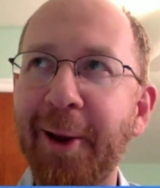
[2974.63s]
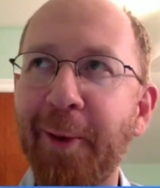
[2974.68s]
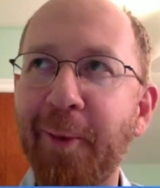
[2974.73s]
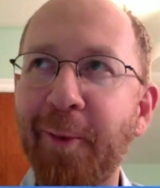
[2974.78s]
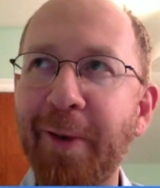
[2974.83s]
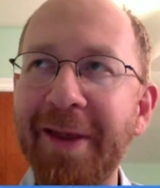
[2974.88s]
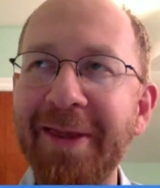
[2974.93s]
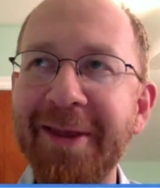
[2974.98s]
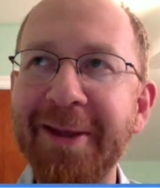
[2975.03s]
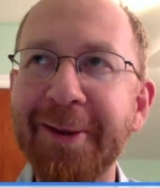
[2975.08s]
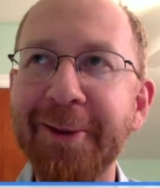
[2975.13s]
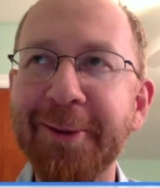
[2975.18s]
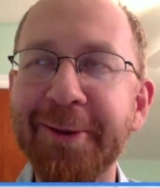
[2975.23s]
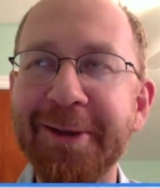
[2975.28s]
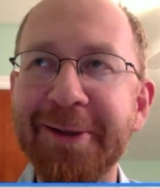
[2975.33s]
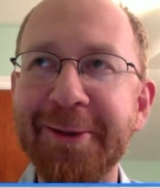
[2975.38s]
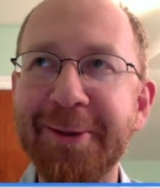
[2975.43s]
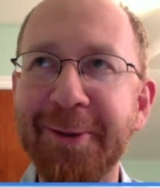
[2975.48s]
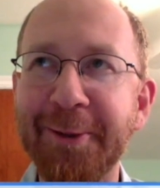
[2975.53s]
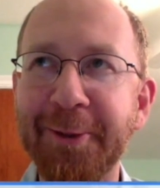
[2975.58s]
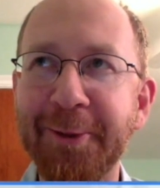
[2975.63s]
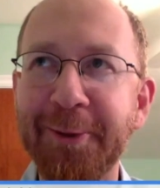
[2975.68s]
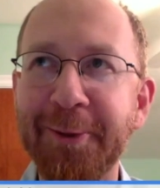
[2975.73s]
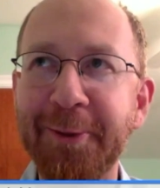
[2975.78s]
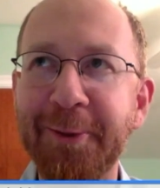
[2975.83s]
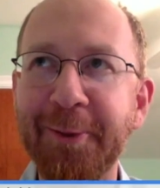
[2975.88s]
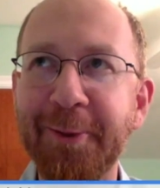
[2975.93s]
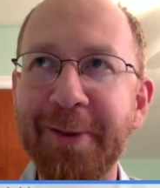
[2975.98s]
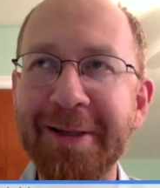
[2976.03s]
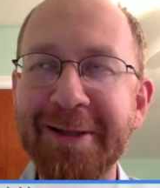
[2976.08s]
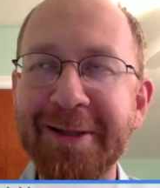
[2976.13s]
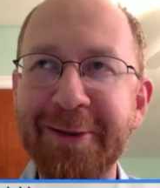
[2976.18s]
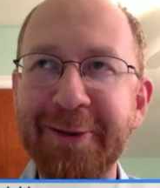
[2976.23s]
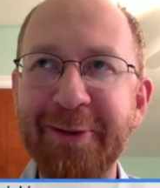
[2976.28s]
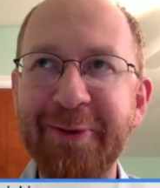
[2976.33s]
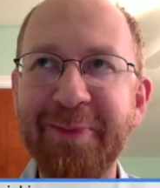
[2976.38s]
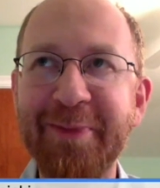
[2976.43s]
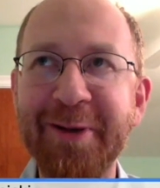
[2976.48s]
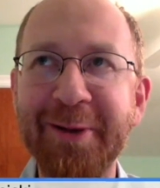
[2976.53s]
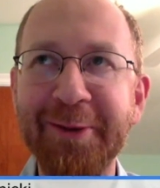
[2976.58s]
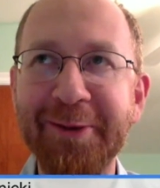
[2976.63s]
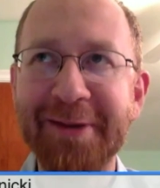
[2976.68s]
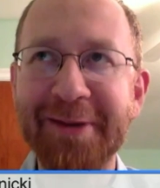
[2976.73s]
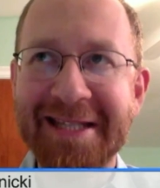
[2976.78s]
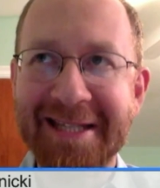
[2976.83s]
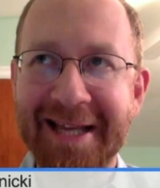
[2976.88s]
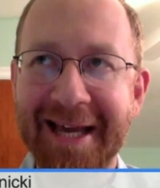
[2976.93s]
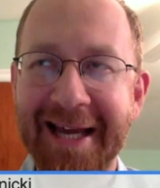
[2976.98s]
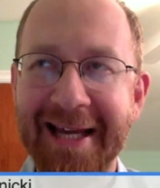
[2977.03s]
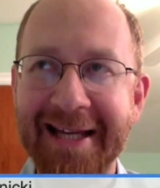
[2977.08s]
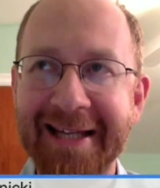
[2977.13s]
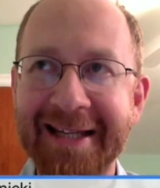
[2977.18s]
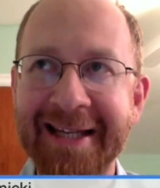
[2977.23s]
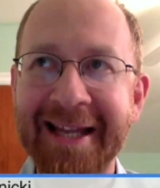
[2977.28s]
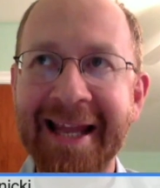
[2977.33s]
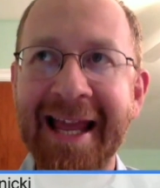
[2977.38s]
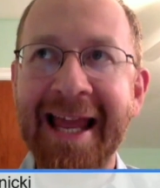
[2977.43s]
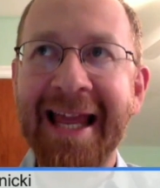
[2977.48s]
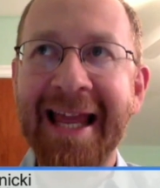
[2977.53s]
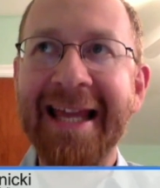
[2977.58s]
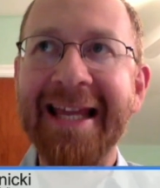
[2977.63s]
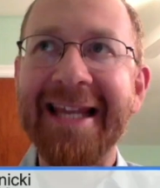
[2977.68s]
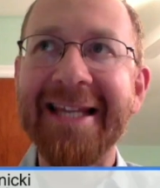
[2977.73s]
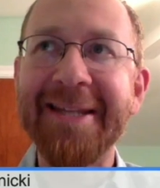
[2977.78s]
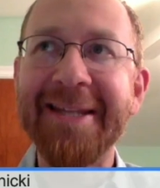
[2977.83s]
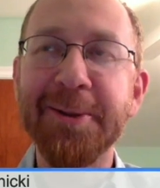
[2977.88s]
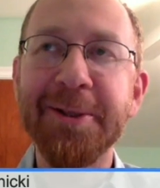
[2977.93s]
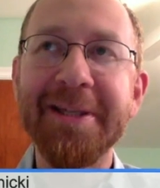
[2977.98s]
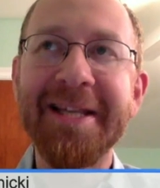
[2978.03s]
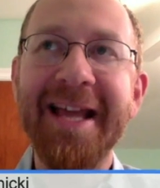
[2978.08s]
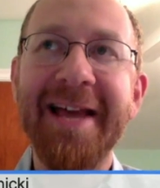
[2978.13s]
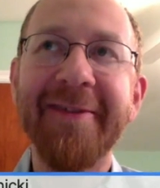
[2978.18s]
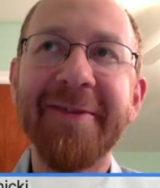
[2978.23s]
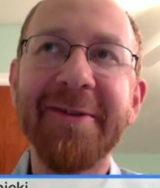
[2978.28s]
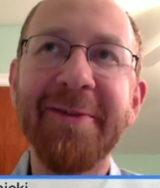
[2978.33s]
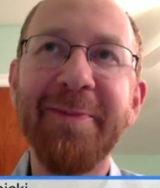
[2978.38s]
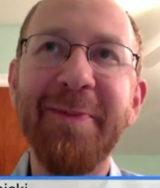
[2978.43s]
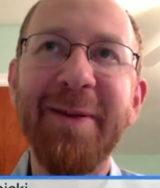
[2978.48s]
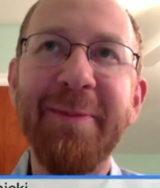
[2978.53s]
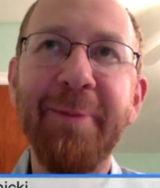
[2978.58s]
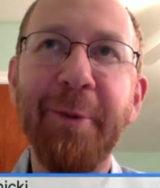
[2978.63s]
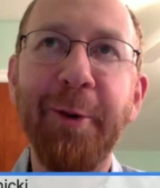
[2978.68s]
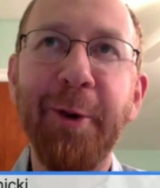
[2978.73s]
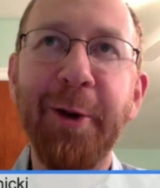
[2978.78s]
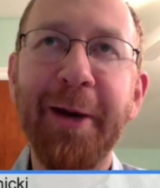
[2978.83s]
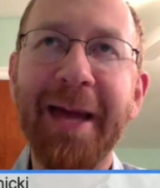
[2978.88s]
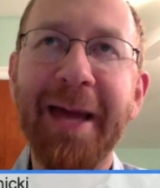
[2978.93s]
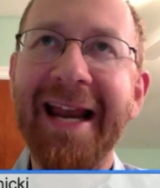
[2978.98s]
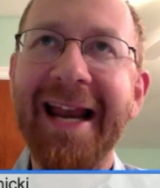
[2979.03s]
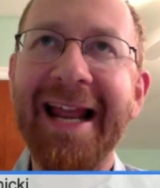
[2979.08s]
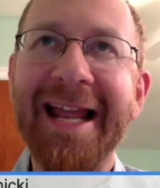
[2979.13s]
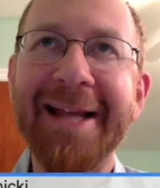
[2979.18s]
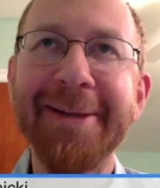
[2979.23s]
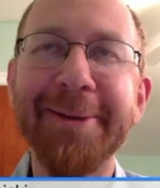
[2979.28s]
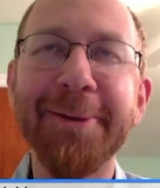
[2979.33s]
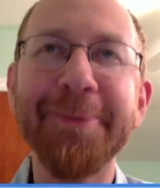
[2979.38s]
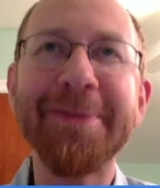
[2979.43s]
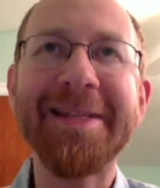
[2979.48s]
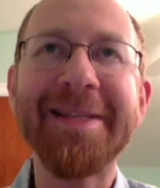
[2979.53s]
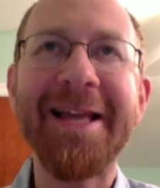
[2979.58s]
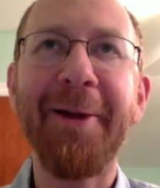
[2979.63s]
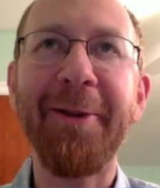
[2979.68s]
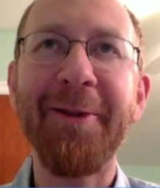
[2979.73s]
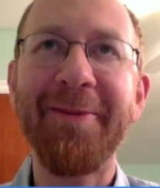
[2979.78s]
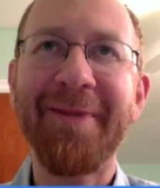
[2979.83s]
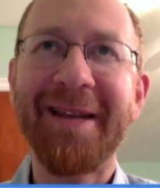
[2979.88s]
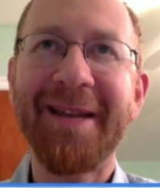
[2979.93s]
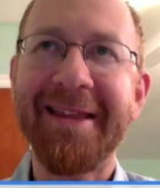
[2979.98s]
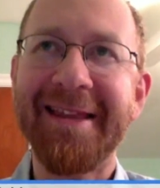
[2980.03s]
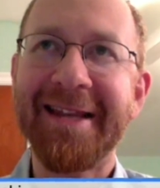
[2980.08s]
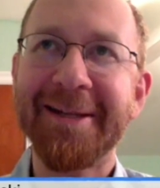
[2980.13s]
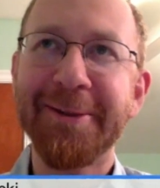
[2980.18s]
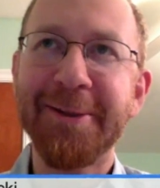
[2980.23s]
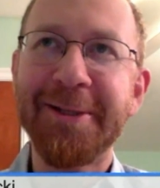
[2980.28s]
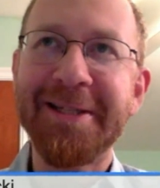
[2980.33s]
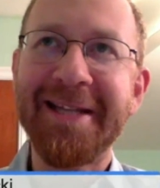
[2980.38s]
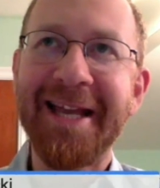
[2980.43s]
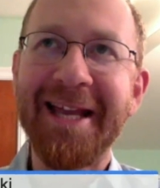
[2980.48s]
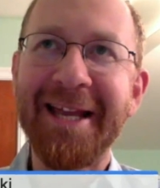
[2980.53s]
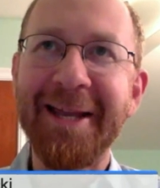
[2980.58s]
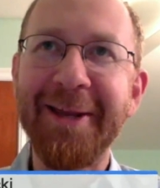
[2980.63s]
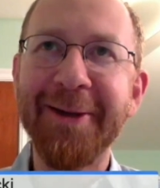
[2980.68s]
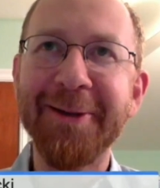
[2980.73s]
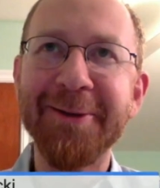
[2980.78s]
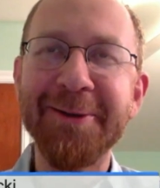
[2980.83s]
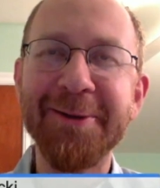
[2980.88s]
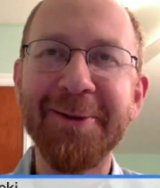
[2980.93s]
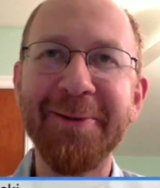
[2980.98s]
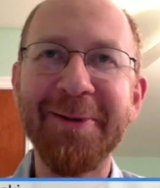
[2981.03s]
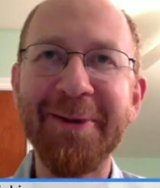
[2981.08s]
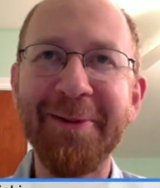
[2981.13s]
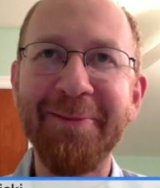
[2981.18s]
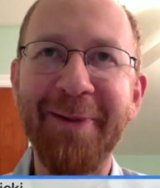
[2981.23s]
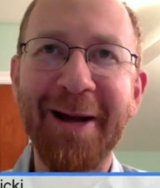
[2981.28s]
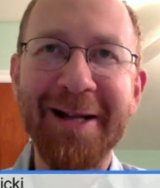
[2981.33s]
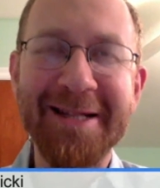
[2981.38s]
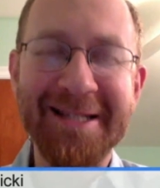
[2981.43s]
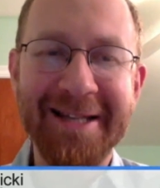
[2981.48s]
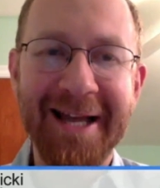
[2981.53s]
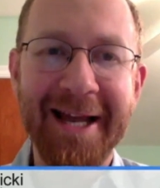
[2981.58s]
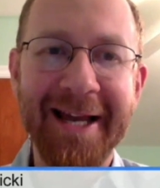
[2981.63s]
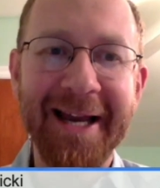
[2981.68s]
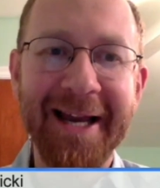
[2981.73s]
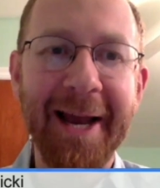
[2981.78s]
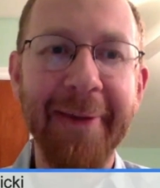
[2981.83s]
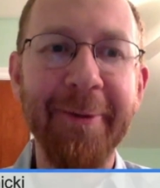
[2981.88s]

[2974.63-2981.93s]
One thing you can do once you've built a site is just have some people look at it and don't tell them anything. Just say, here's my site.